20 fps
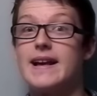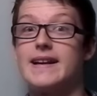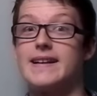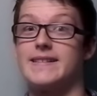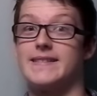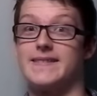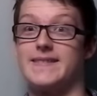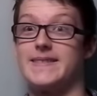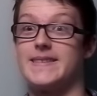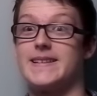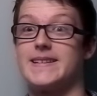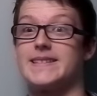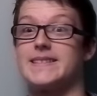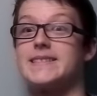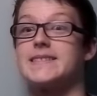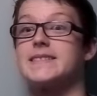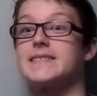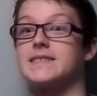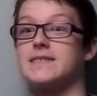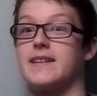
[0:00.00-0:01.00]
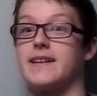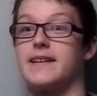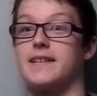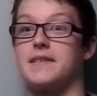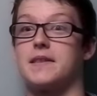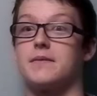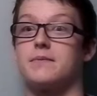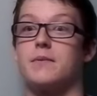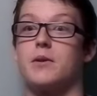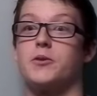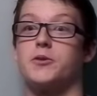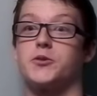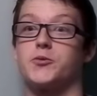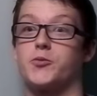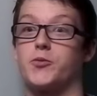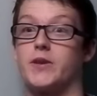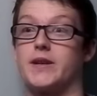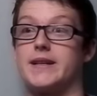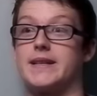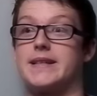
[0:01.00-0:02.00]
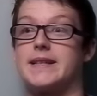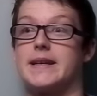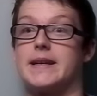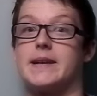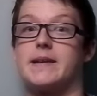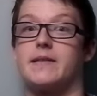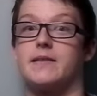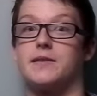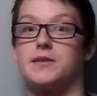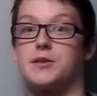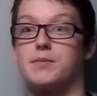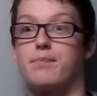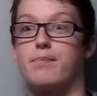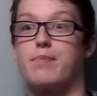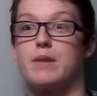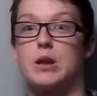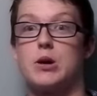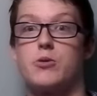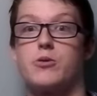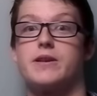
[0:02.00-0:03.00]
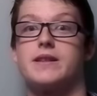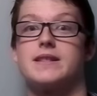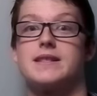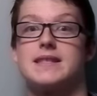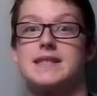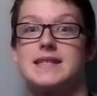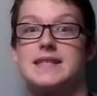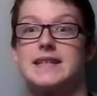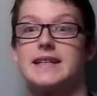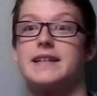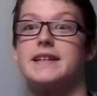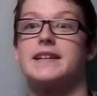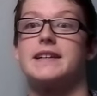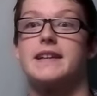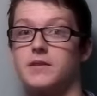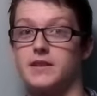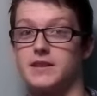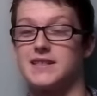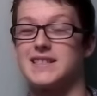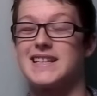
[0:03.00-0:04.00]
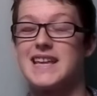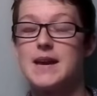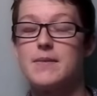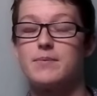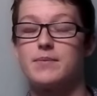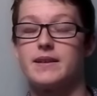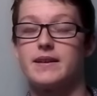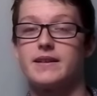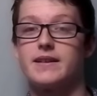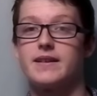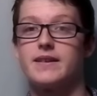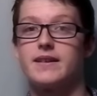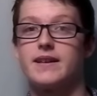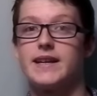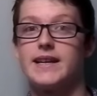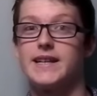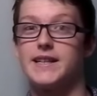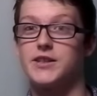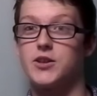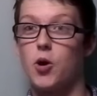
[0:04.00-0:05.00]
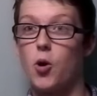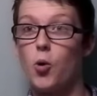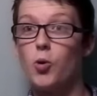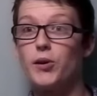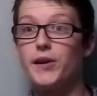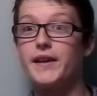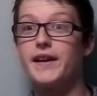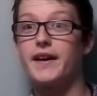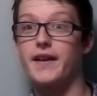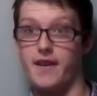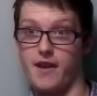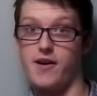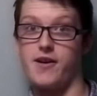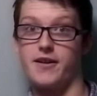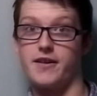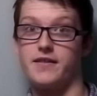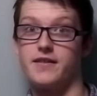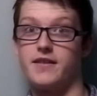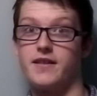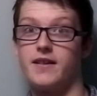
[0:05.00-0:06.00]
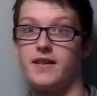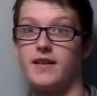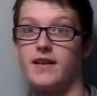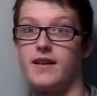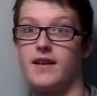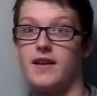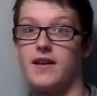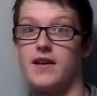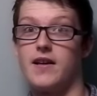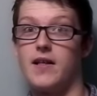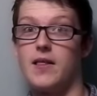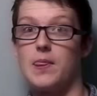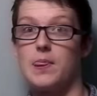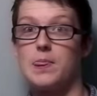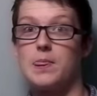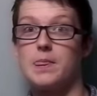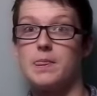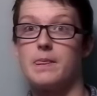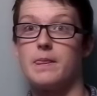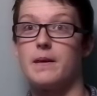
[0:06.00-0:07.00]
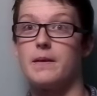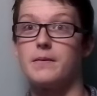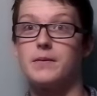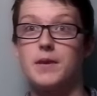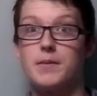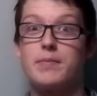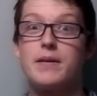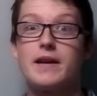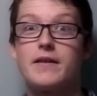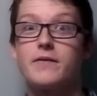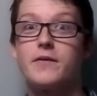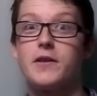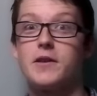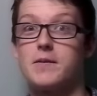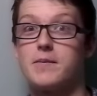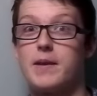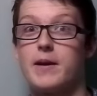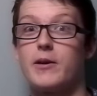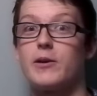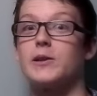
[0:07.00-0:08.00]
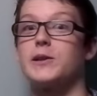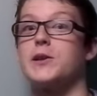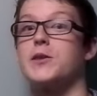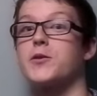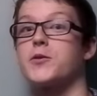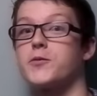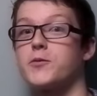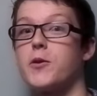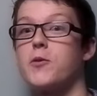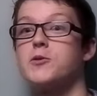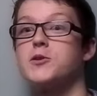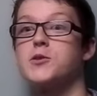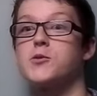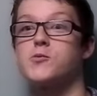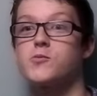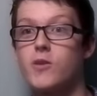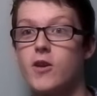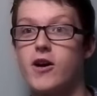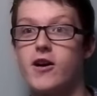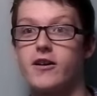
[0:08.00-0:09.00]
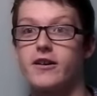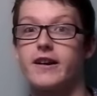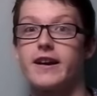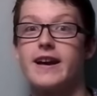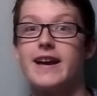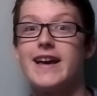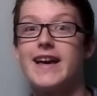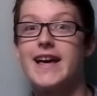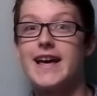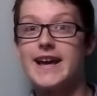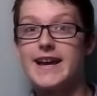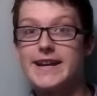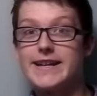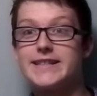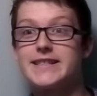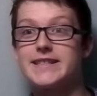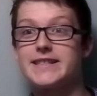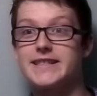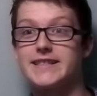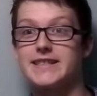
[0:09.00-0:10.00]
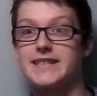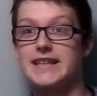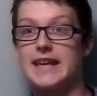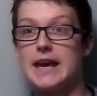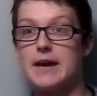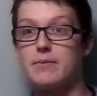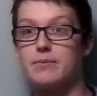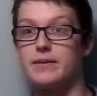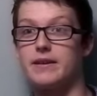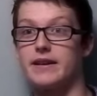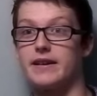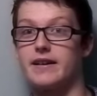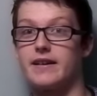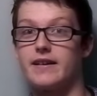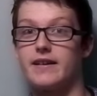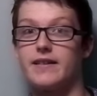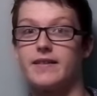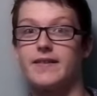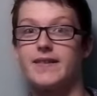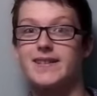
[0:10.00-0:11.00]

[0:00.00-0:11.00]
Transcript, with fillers: And this is like the most ridiculous bloated scene. The skeptic is holding a gun. The Bigfoot apparently throws a rock, hits the skeptic.